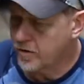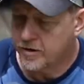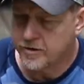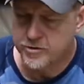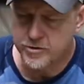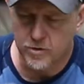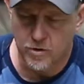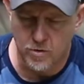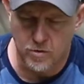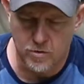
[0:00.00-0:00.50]

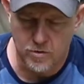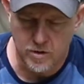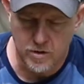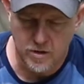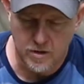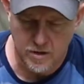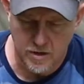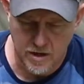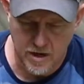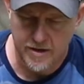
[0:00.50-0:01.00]
control,
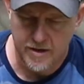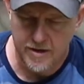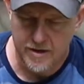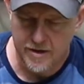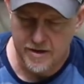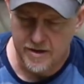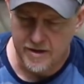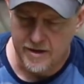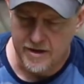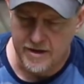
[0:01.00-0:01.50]

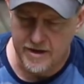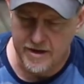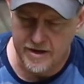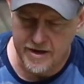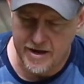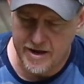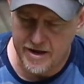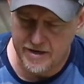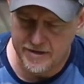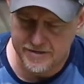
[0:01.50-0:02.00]
it
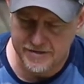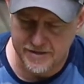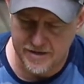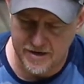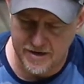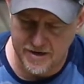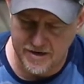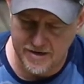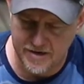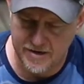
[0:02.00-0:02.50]
has
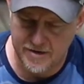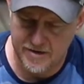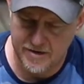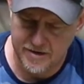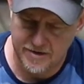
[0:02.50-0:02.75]
a